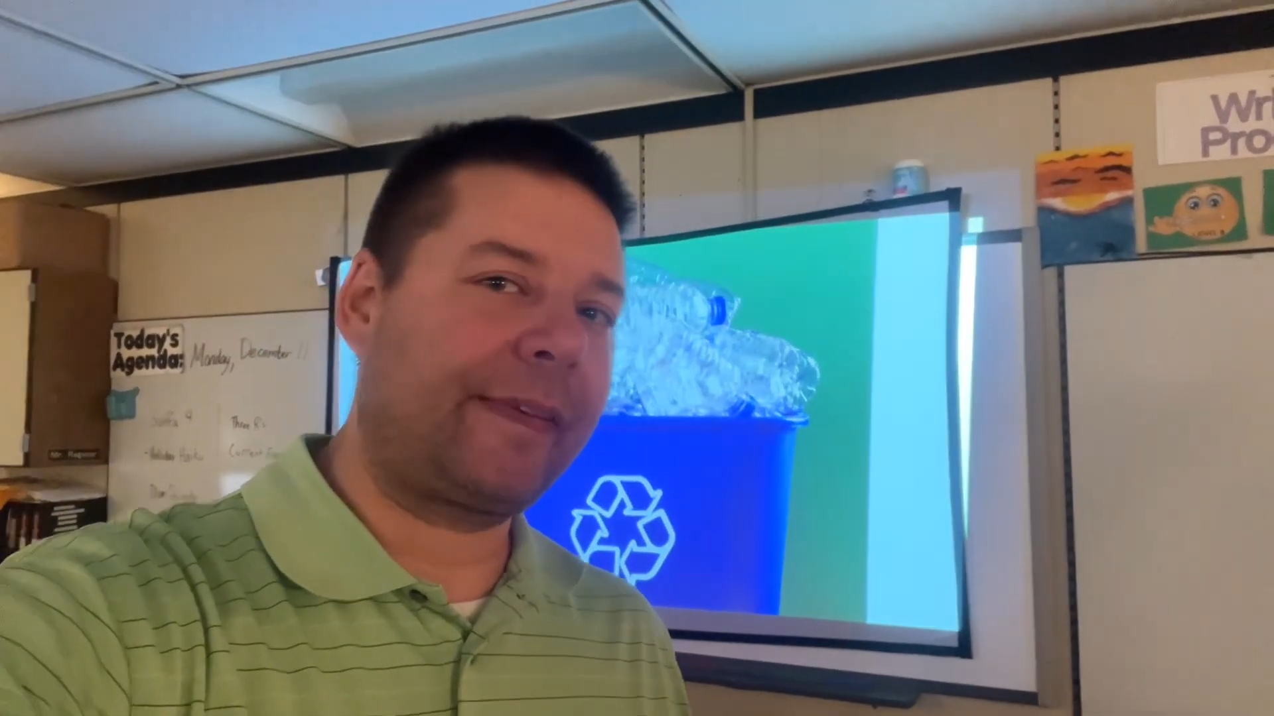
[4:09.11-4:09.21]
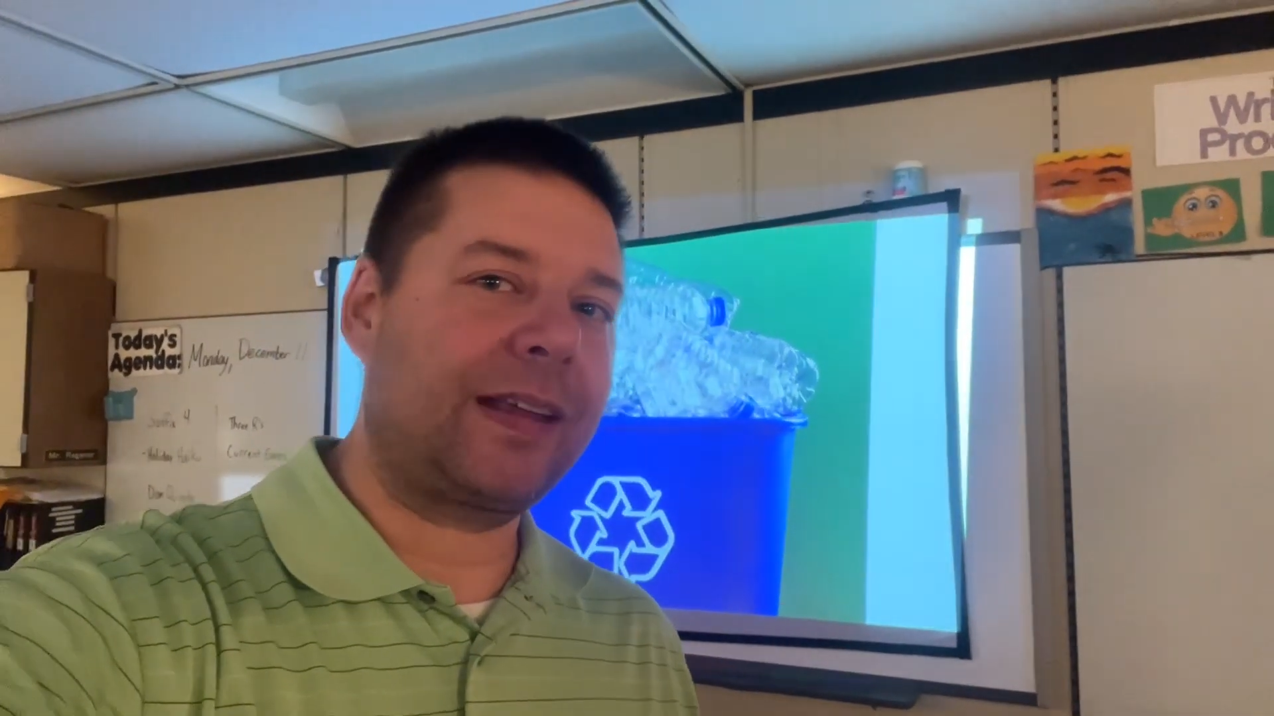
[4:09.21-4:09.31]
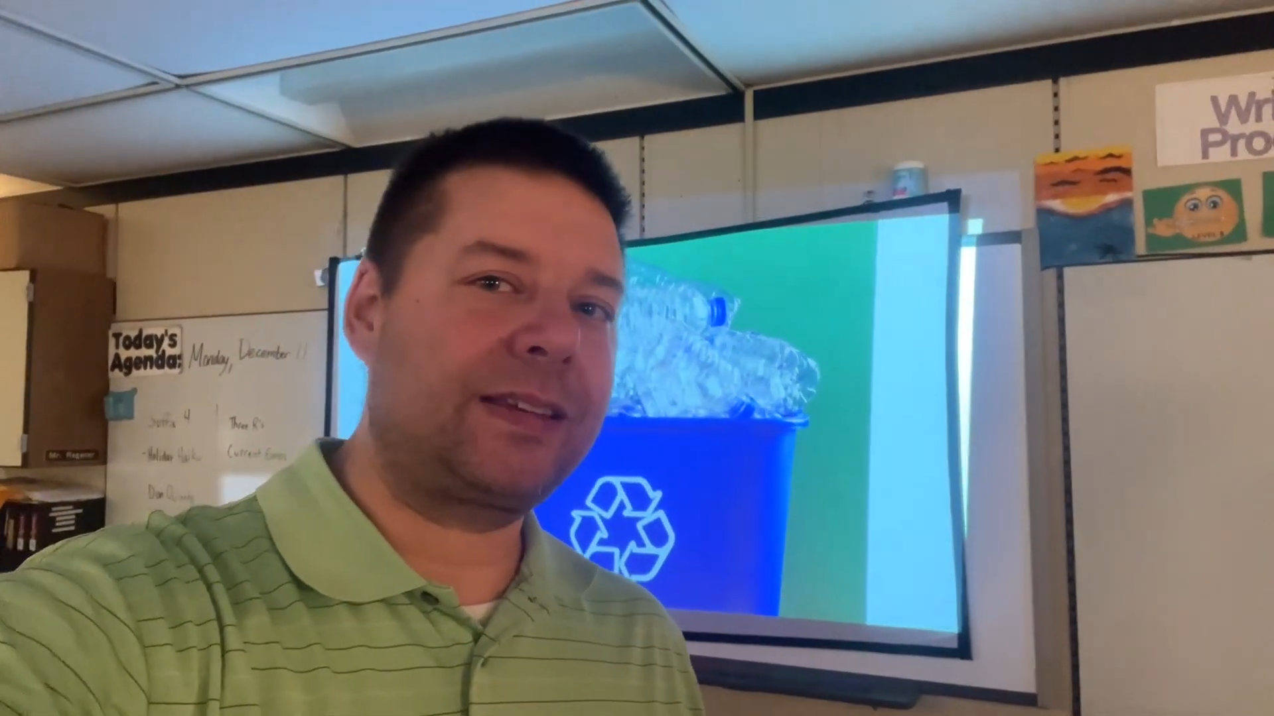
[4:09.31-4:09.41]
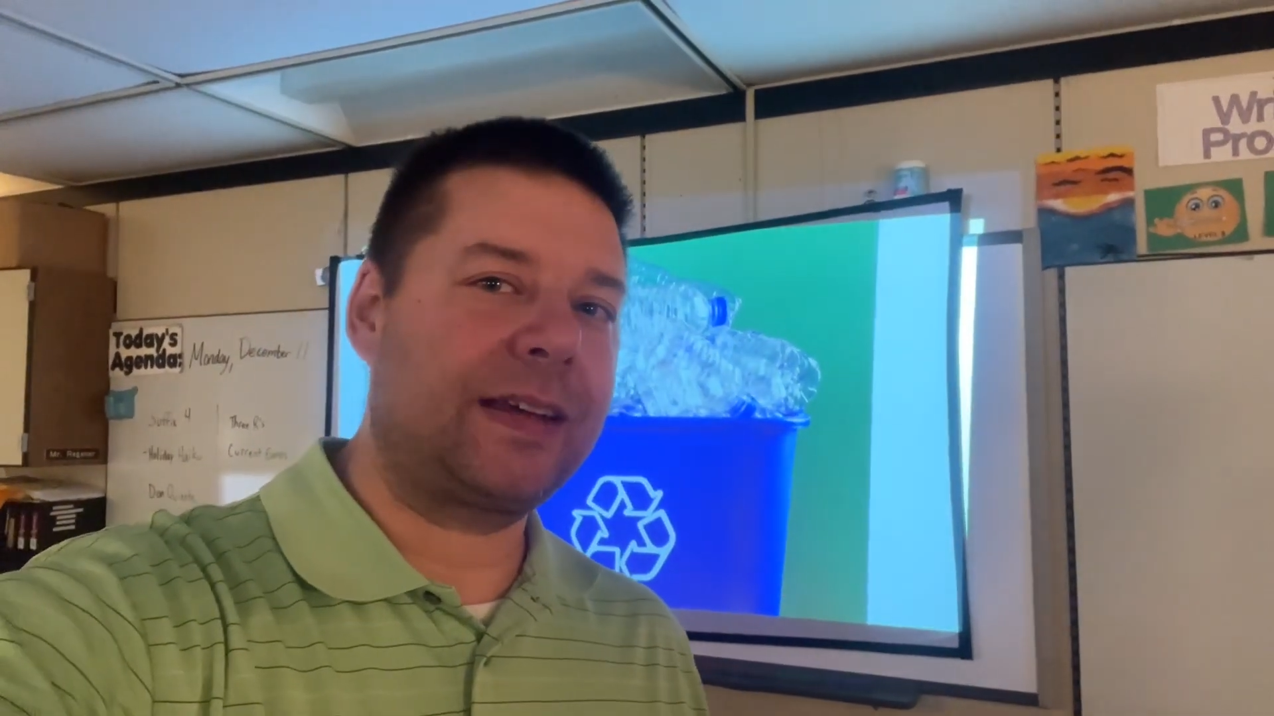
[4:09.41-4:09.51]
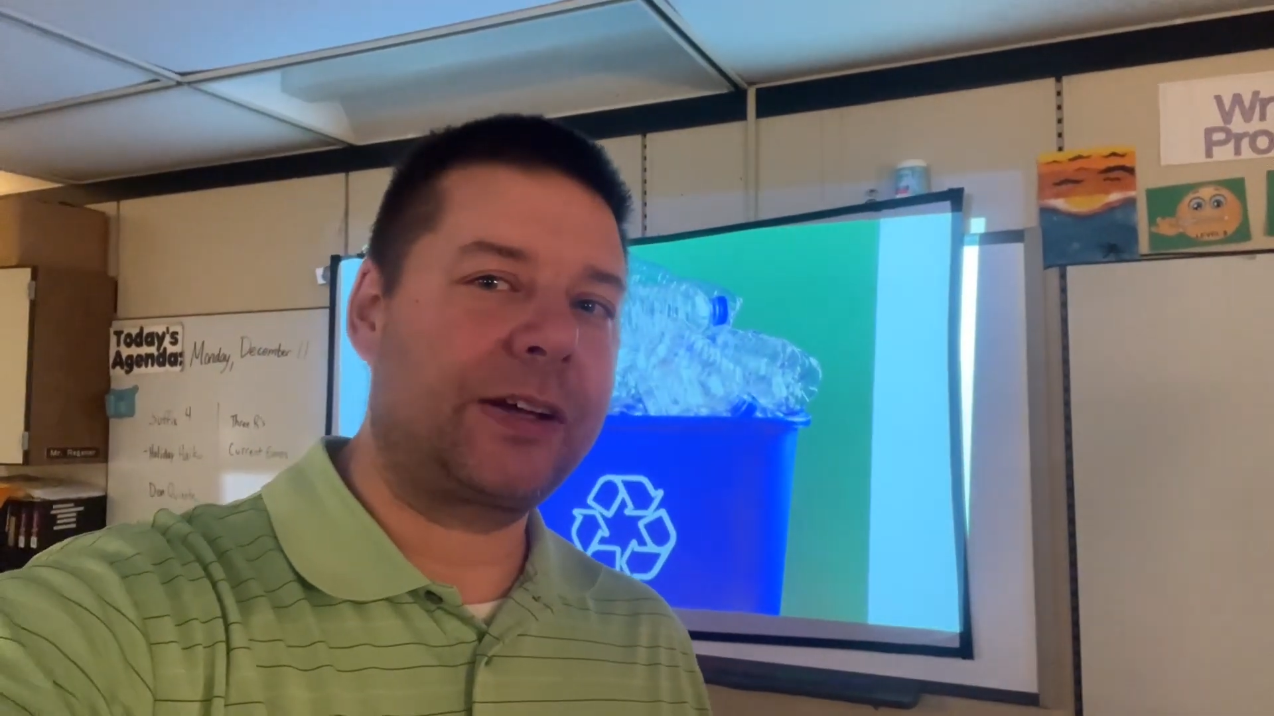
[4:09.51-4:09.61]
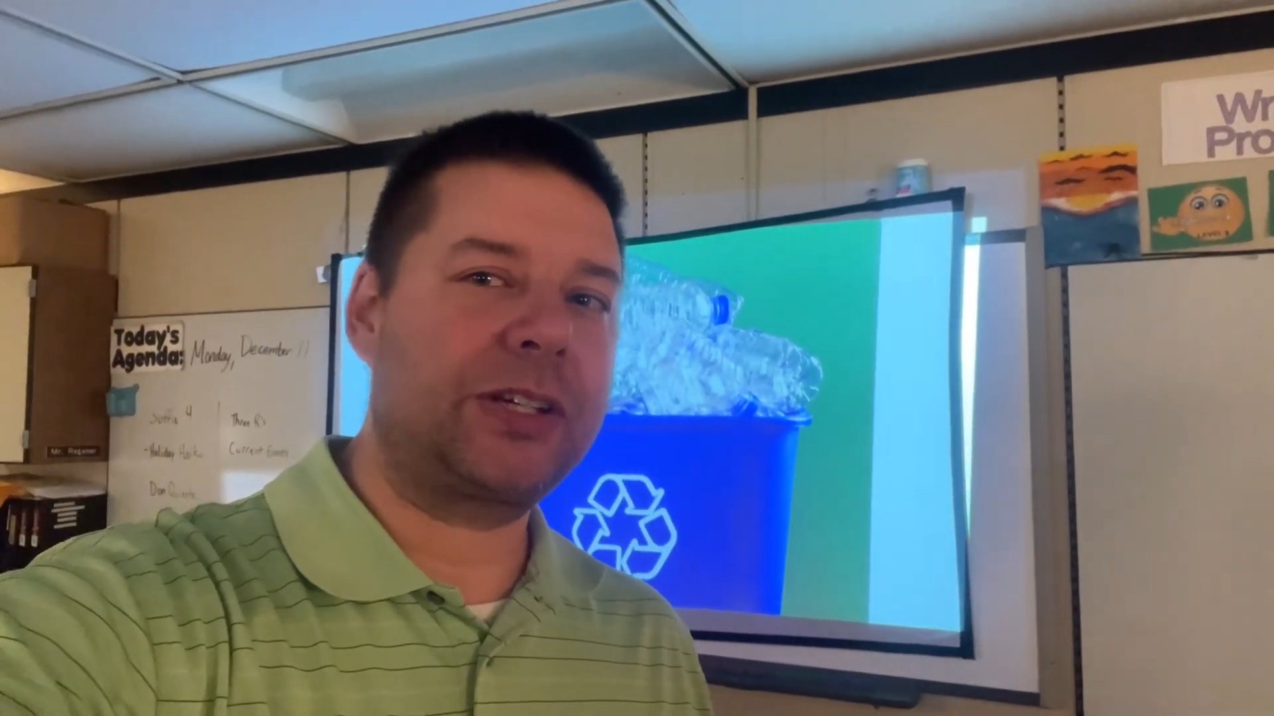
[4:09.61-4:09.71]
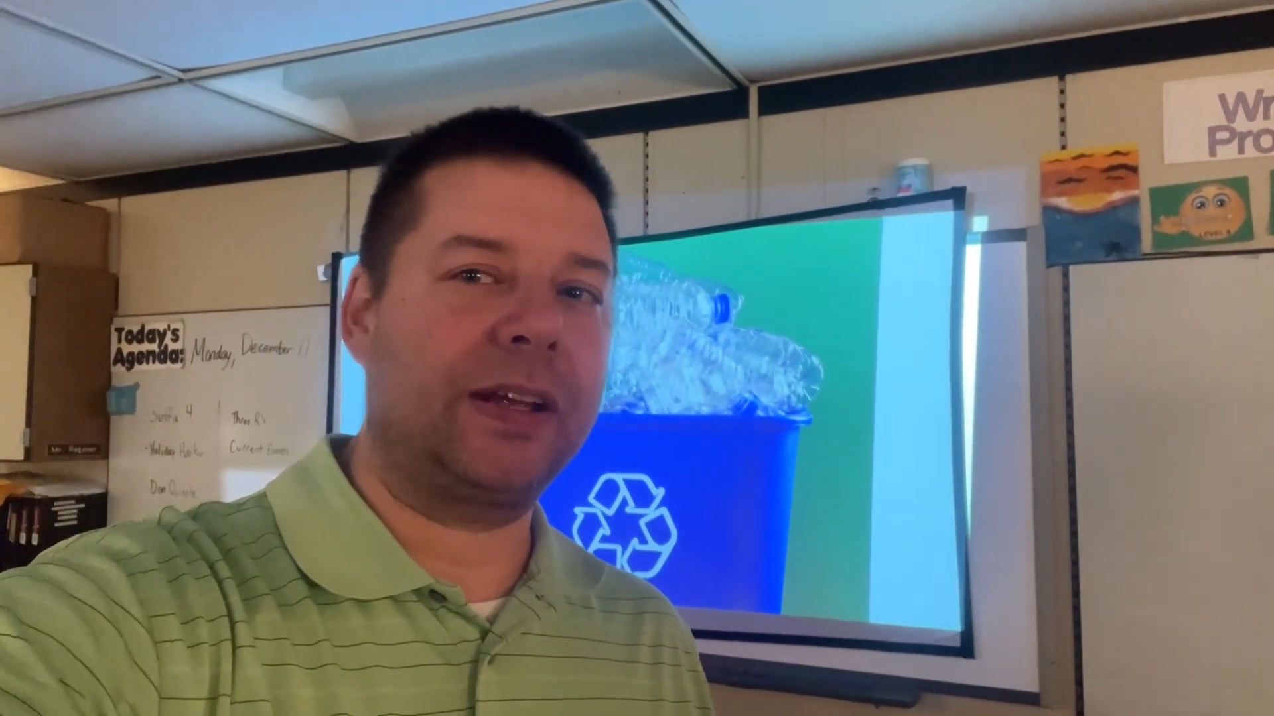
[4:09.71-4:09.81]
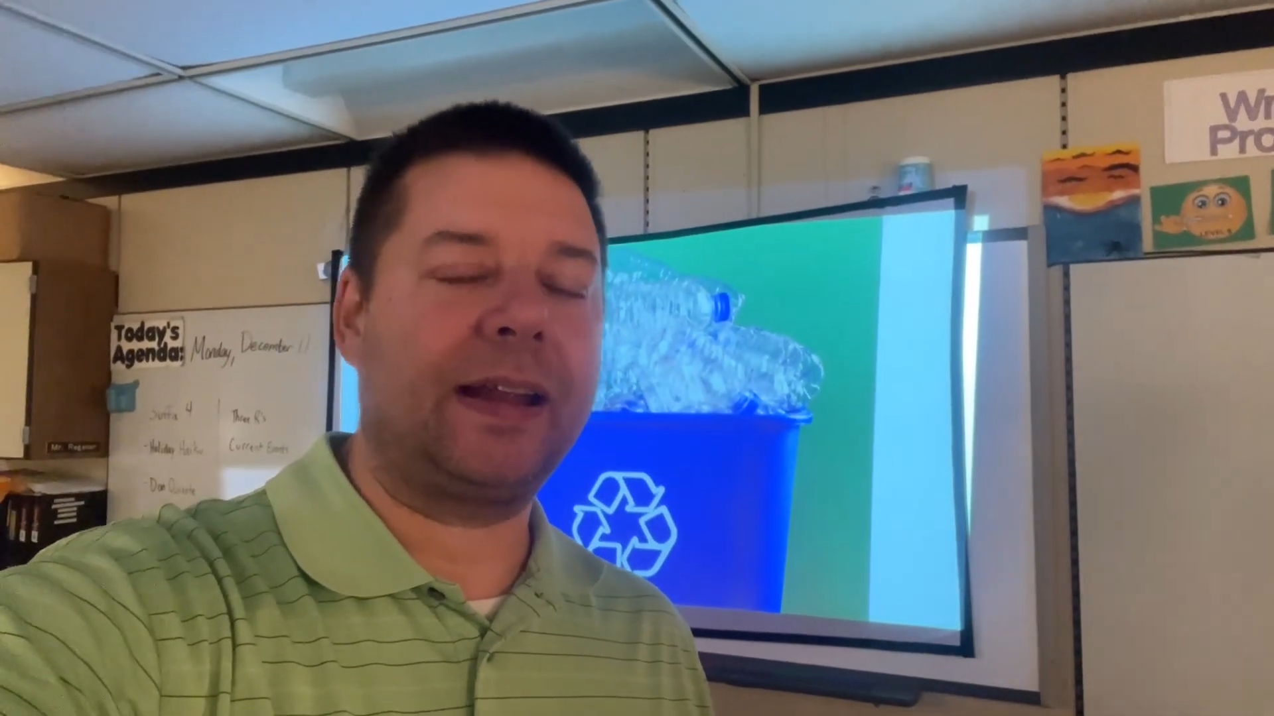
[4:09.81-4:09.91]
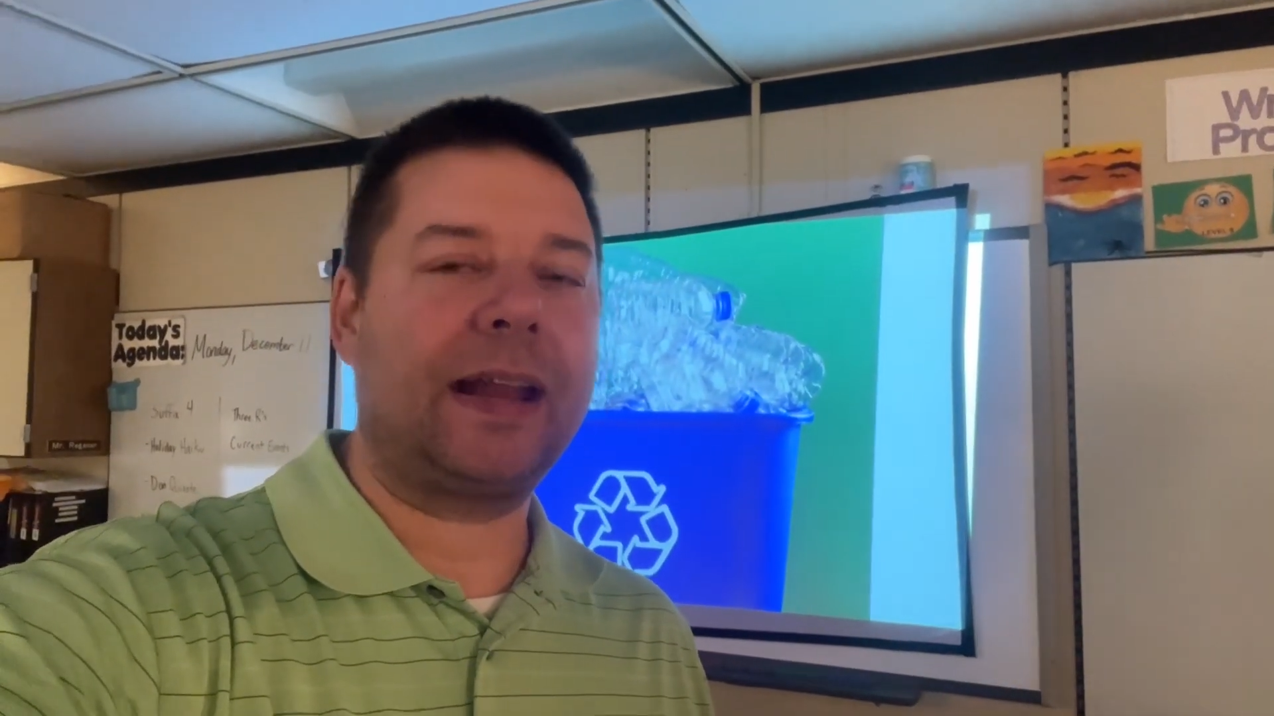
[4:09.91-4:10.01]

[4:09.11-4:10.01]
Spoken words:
that section,